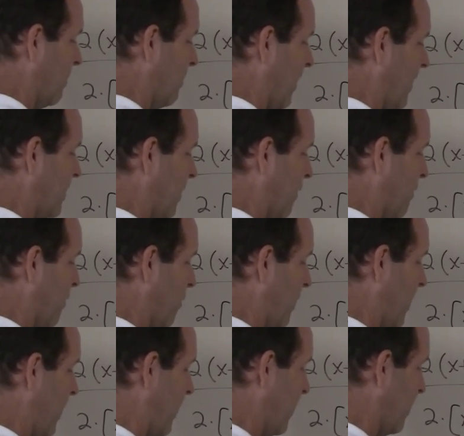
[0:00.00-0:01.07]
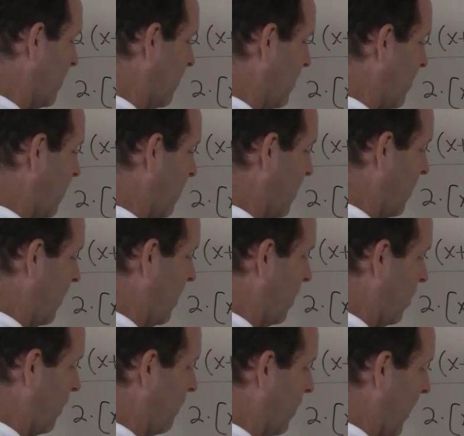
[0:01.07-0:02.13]
minus a 3
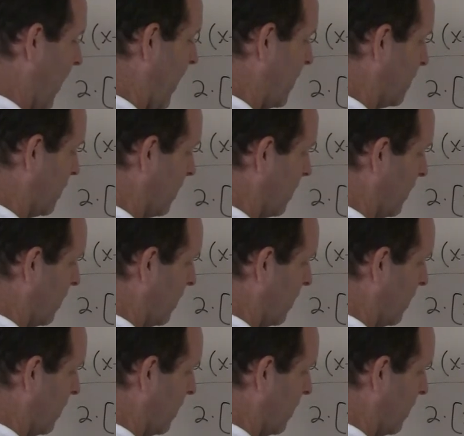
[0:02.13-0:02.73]
all over h.